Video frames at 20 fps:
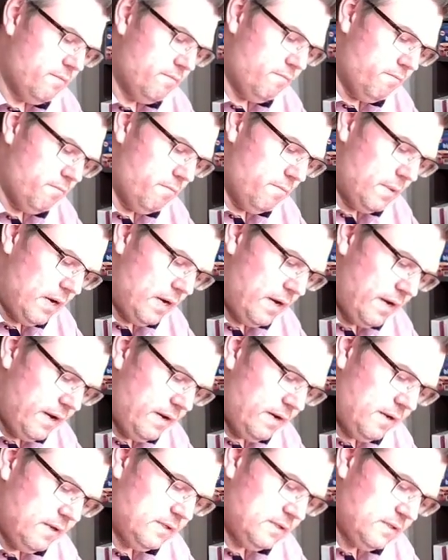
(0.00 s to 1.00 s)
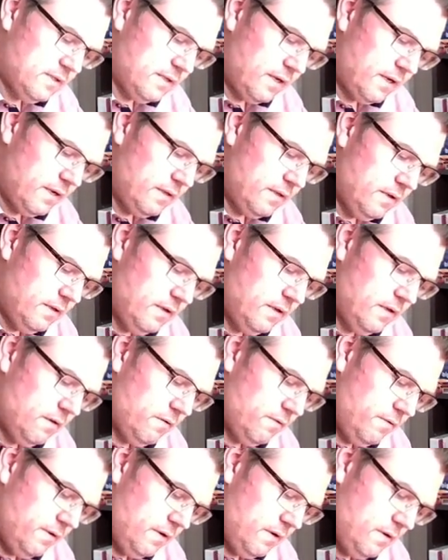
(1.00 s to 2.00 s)
Minus 90
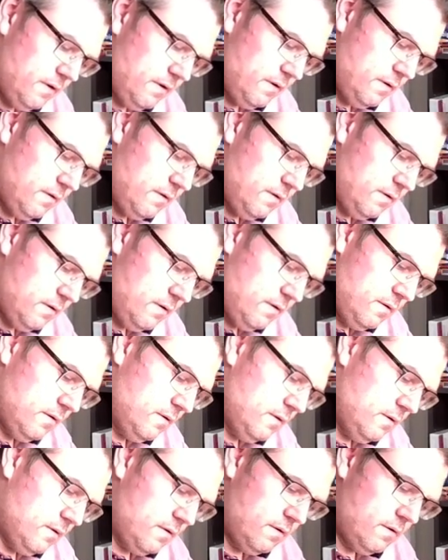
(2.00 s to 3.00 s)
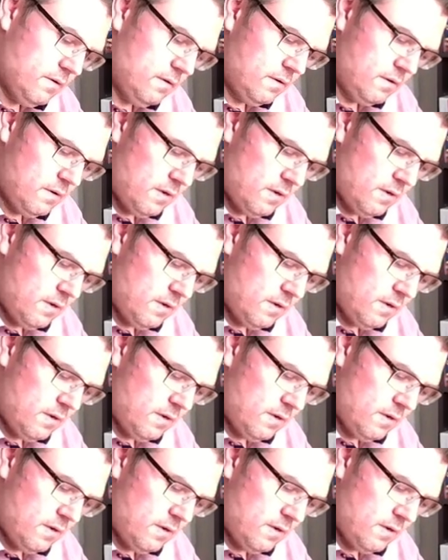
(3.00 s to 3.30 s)
degree. Huh?